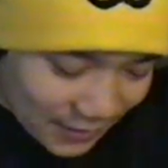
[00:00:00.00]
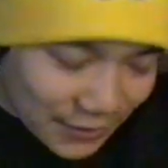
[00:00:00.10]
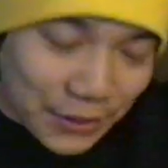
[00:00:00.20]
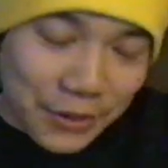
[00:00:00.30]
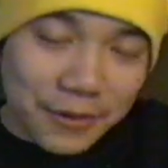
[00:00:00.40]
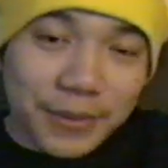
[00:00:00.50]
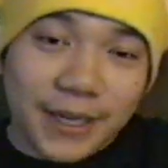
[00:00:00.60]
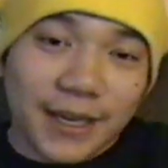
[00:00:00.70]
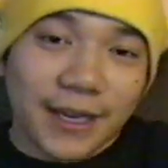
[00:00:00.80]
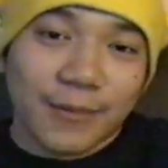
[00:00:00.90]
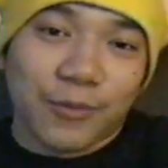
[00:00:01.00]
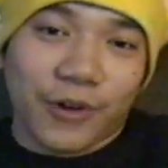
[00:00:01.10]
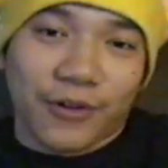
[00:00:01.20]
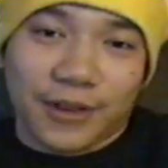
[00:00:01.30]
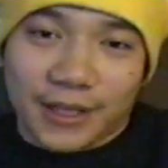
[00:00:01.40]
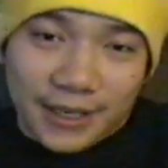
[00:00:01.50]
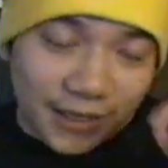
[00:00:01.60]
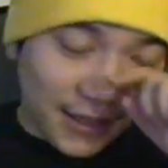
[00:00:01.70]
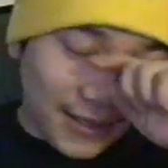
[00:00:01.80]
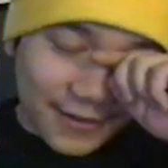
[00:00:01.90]
so, picking up where
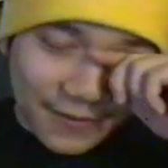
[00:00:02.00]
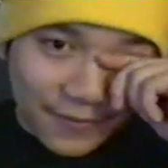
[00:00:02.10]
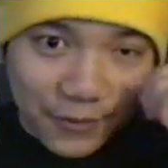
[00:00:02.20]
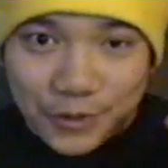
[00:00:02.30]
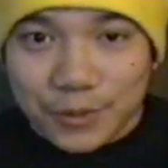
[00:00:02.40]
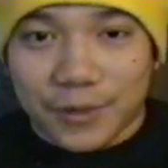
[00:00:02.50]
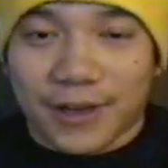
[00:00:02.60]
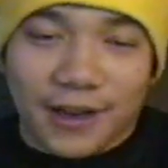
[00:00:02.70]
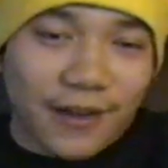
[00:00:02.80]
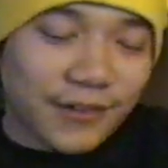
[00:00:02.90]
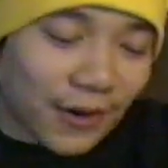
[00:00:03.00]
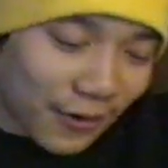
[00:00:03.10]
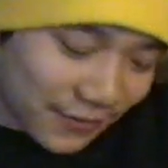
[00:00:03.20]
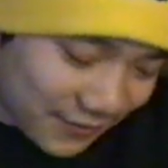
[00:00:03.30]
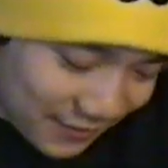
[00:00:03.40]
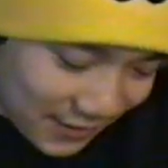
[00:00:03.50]
the first one left off.